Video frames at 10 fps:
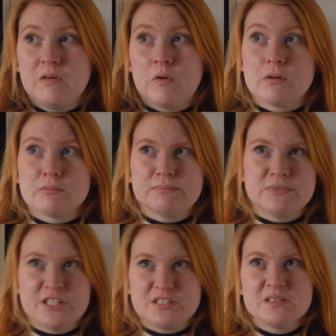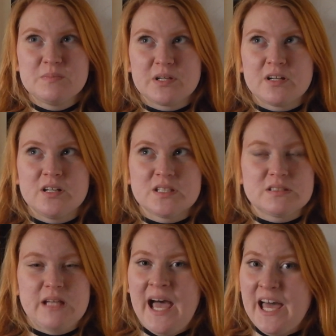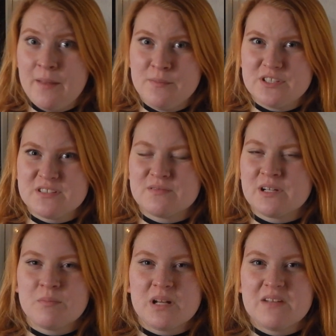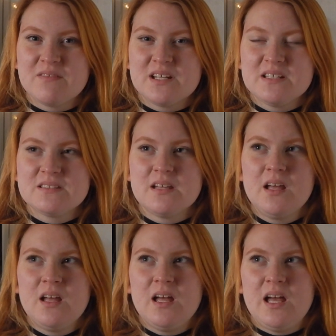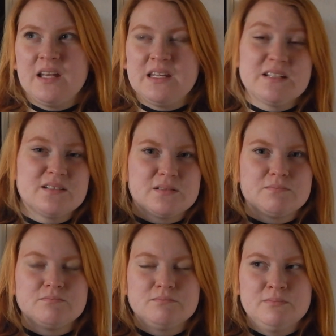or doesn't, because Adam doesn't really believe in it, and neither